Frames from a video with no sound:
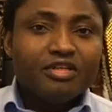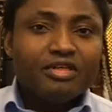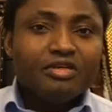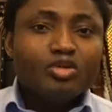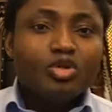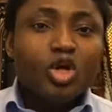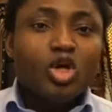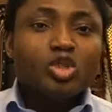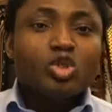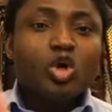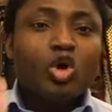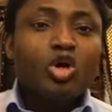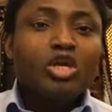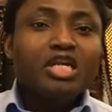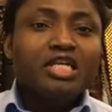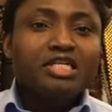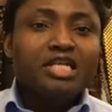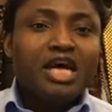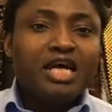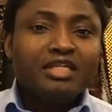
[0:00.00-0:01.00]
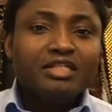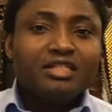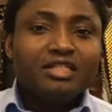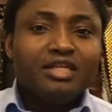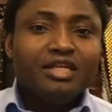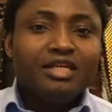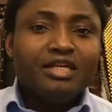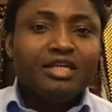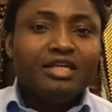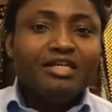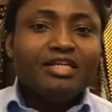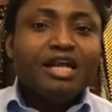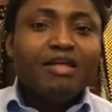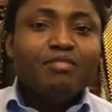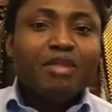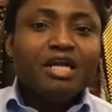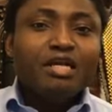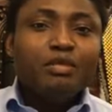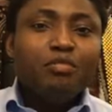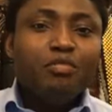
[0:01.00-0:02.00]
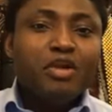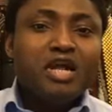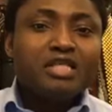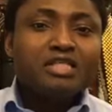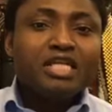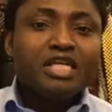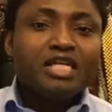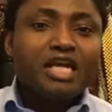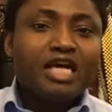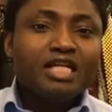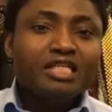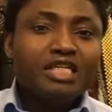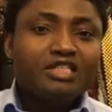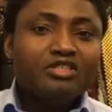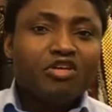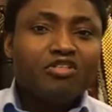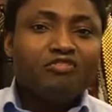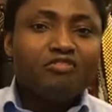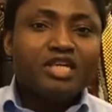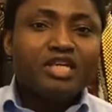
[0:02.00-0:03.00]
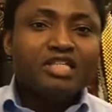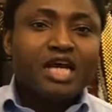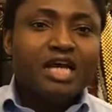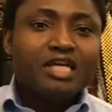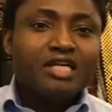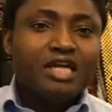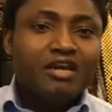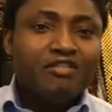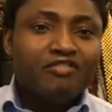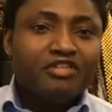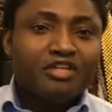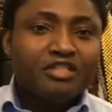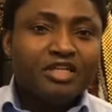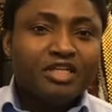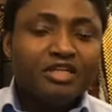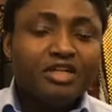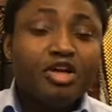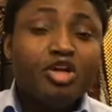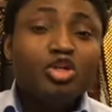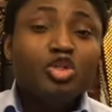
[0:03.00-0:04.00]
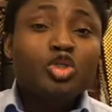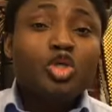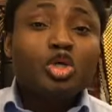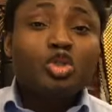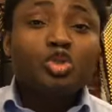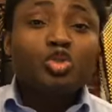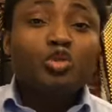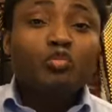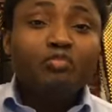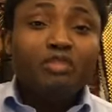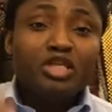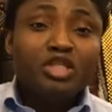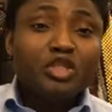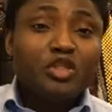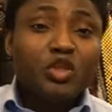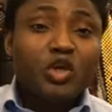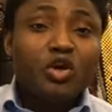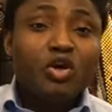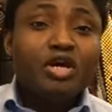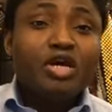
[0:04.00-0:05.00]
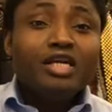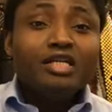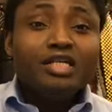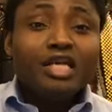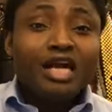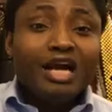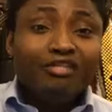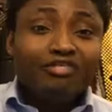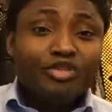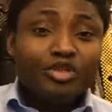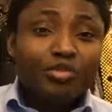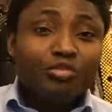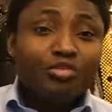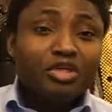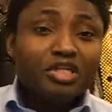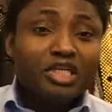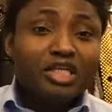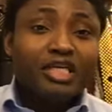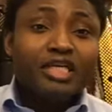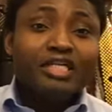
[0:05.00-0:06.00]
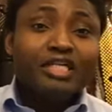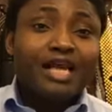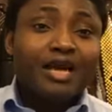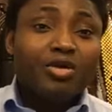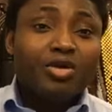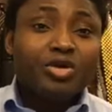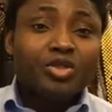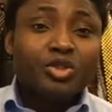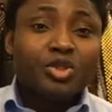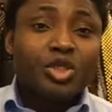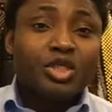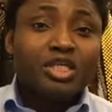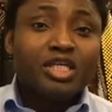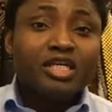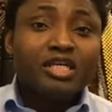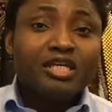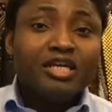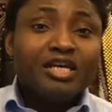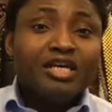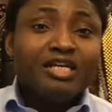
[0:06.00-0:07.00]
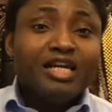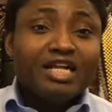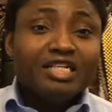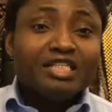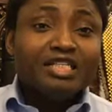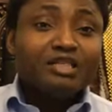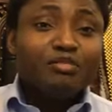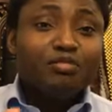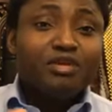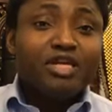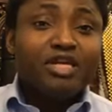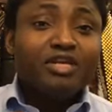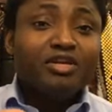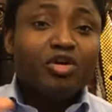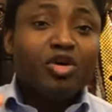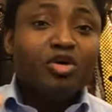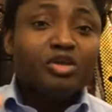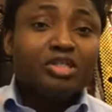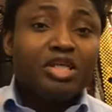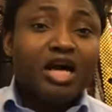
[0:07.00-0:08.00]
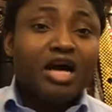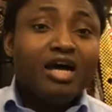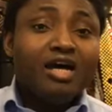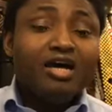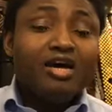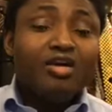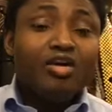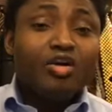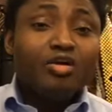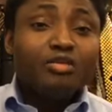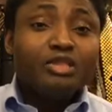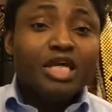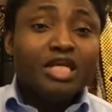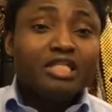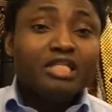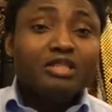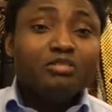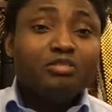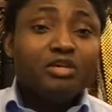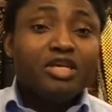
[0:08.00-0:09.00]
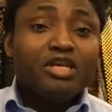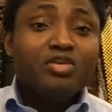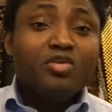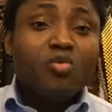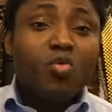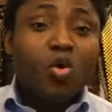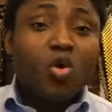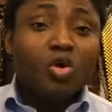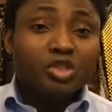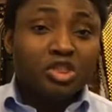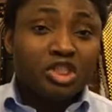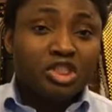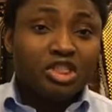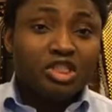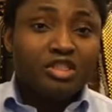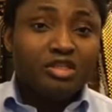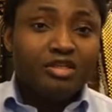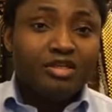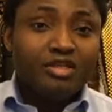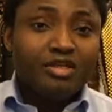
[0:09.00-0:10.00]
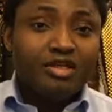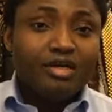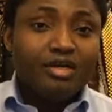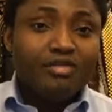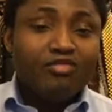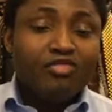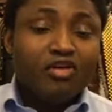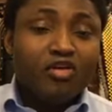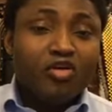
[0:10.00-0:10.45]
Not only that, they manipulated her date of birth and everything just to make sure they have somebody in their custody that is being under or that is being watched for